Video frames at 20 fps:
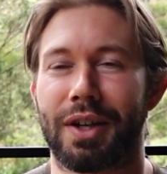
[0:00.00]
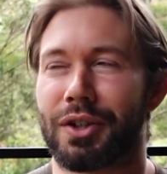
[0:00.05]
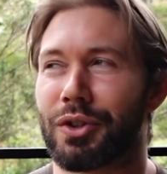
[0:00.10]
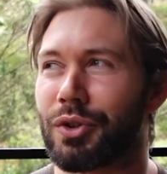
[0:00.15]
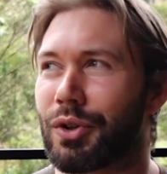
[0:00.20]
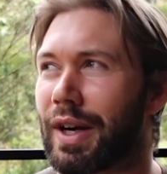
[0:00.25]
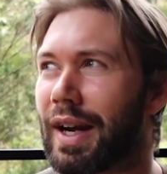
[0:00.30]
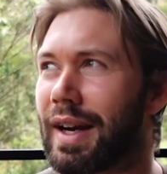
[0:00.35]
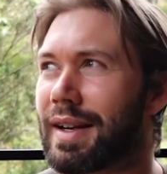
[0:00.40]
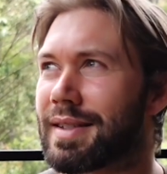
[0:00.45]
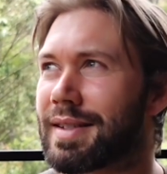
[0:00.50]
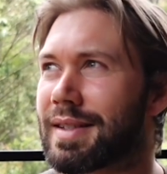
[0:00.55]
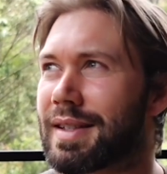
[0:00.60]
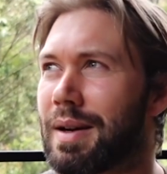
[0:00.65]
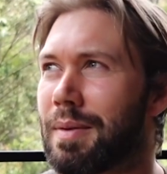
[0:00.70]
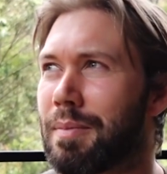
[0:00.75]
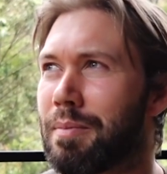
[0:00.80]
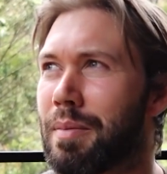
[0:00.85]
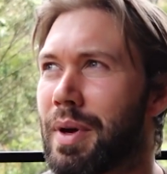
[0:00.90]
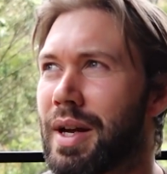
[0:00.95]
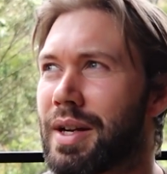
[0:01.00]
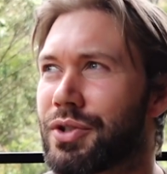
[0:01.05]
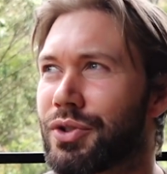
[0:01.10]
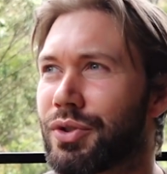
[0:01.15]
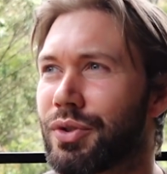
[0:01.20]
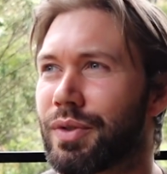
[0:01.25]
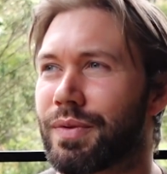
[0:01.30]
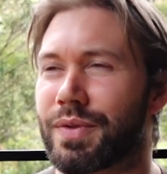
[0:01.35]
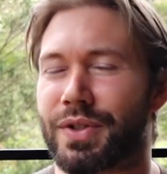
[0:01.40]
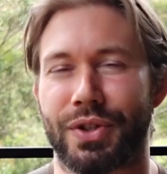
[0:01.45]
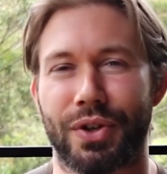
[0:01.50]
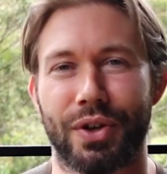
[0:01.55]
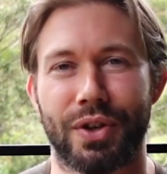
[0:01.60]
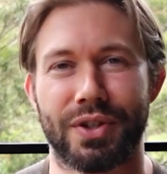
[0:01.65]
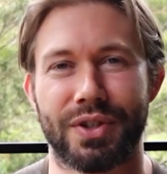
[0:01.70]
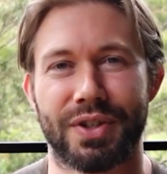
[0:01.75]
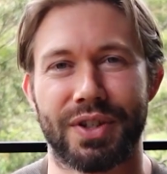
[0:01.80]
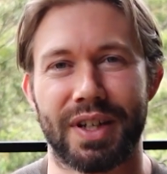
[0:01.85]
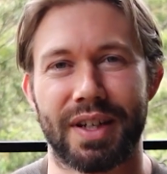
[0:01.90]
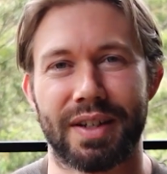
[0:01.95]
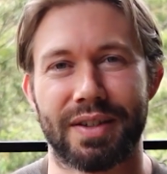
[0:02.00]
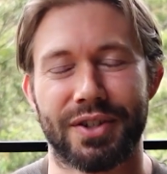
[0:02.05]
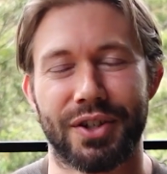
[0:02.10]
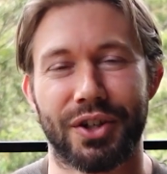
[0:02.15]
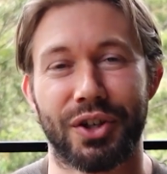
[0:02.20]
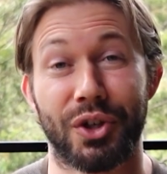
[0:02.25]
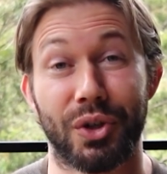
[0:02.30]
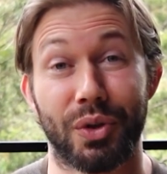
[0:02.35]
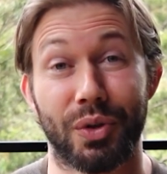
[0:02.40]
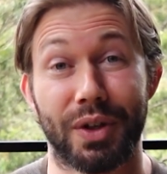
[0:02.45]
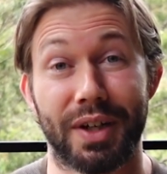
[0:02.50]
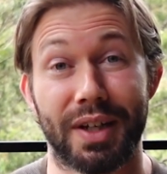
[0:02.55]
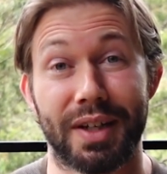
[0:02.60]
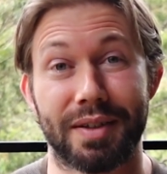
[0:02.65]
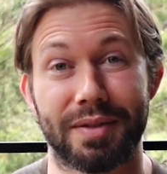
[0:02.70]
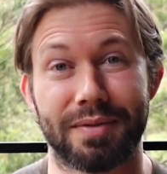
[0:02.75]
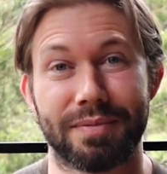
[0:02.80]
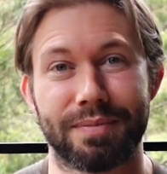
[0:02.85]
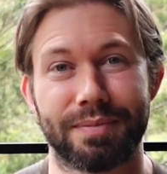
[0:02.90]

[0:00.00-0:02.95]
create some measure of certainty and security,